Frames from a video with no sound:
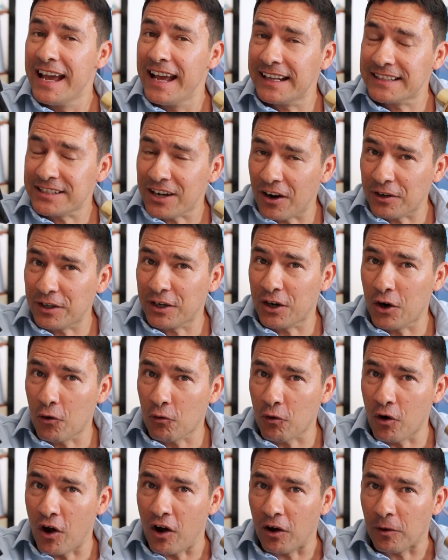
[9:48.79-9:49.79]
It's hard to go
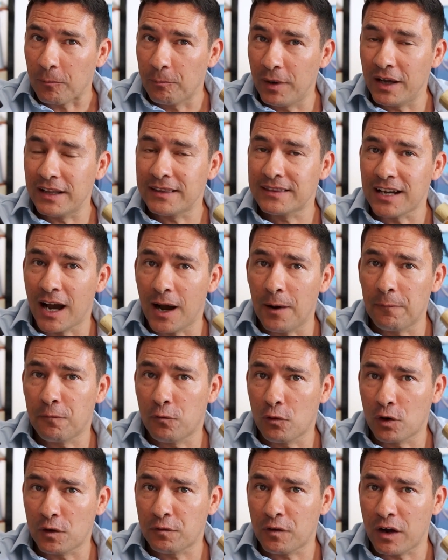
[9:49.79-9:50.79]
wrong, but Tom
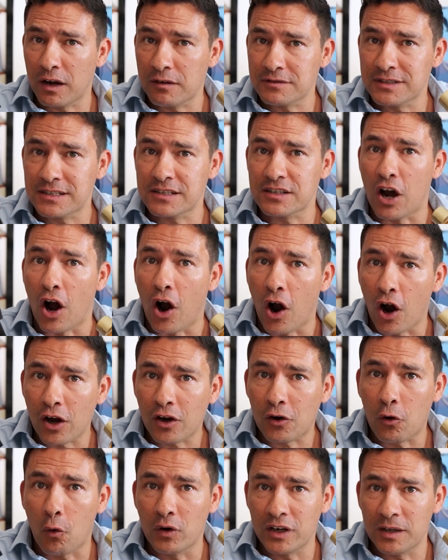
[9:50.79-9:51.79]
Ford fragrances
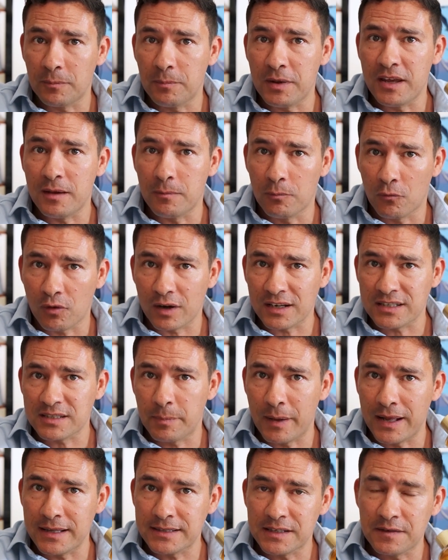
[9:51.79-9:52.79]
are going to be more
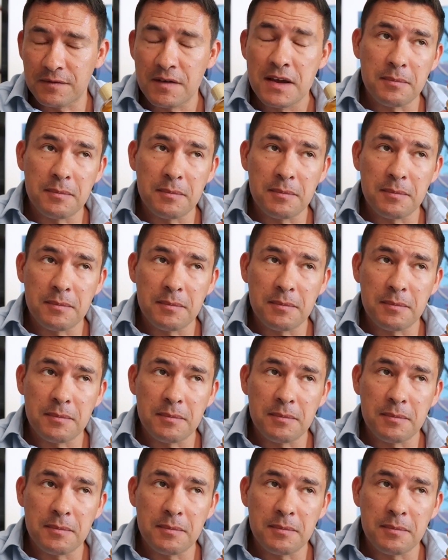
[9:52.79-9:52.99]
expensive.